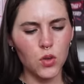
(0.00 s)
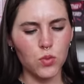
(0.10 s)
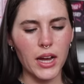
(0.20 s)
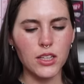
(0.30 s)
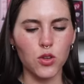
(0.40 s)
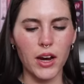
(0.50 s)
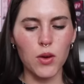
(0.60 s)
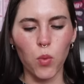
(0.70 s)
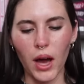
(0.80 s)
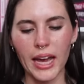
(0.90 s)
red, gray,
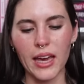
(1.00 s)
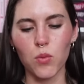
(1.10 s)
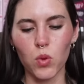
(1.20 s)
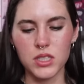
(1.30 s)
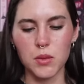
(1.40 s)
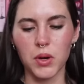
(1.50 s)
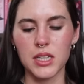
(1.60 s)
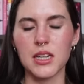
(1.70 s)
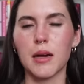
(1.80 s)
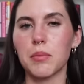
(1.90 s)
white, and once upon
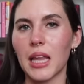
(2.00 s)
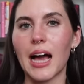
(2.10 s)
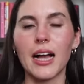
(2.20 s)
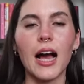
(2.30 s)
a time black.